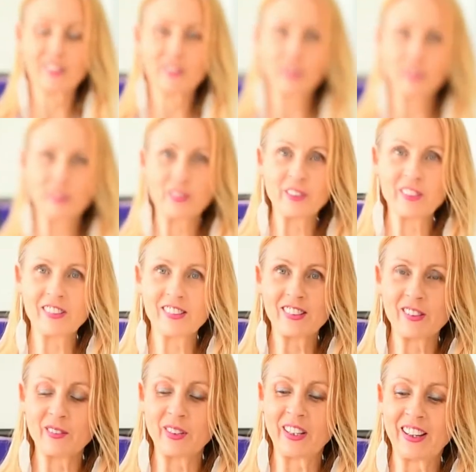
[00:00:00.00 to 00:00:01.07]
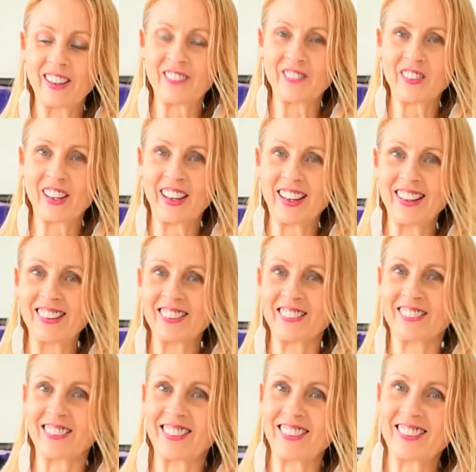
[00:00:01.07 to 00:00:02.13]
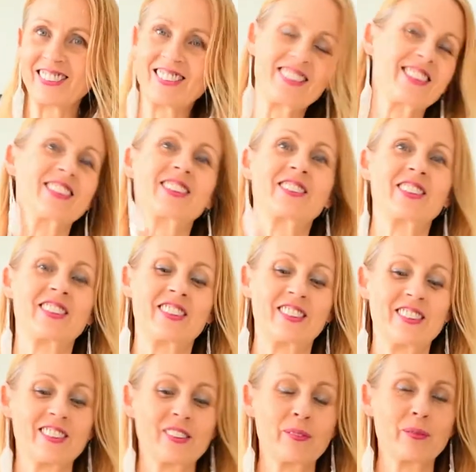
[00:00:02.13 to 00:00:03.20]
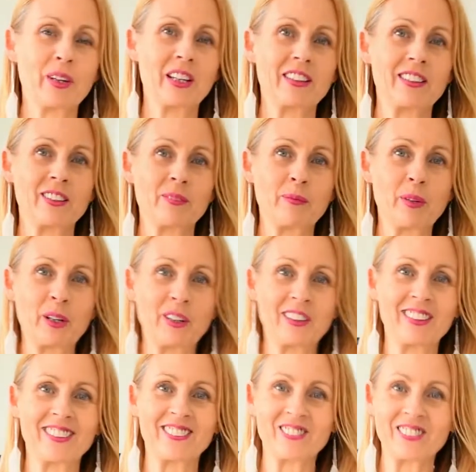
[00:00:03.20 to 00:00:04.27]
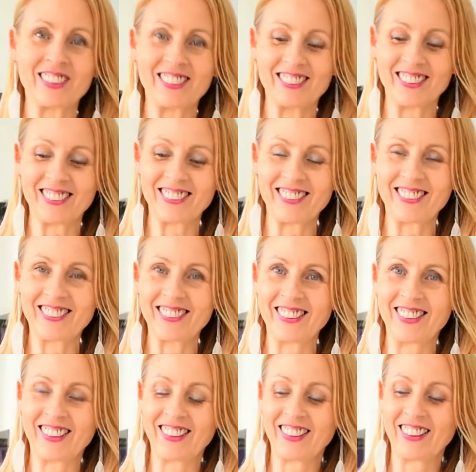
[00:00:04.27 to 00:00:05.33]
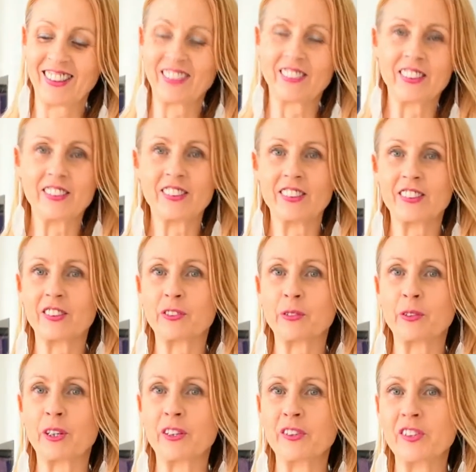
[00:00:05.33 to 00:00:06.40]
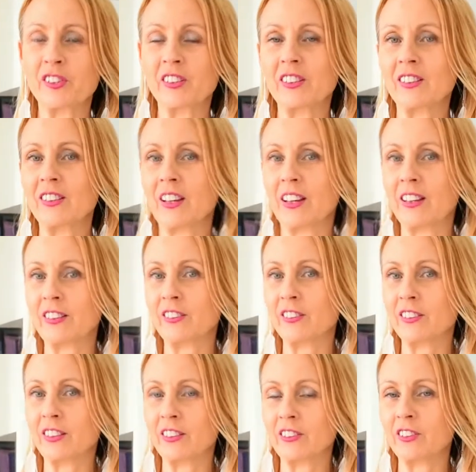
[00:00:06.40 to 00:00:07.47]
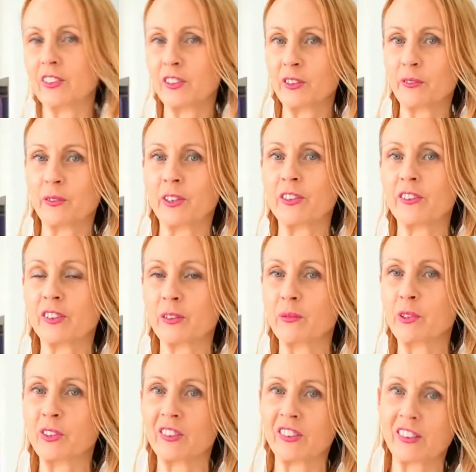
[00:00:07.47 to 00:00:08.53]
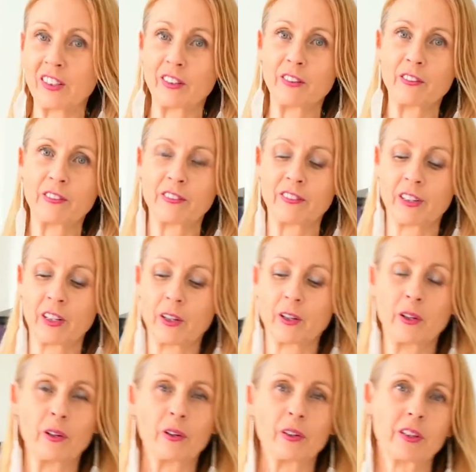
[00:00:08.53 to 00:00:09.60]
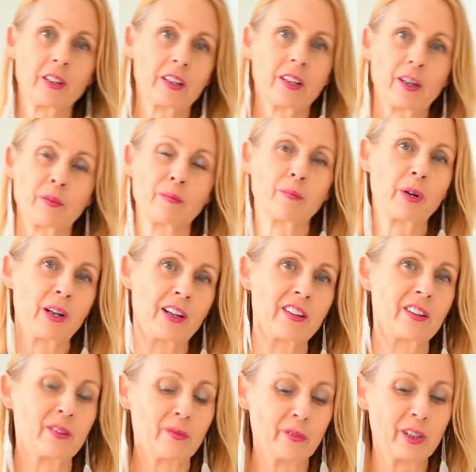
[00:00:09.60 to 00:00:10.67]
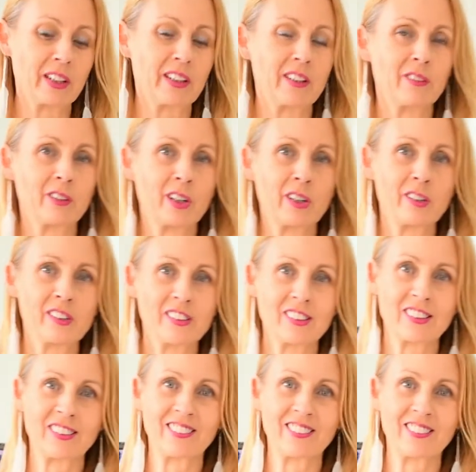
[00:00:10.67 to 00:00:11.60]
of course, we have the hazelnuts, which is a main component of Nutella. And these are just roasted hazelnuts. You can roast them yourself, or you can buy them ready roasted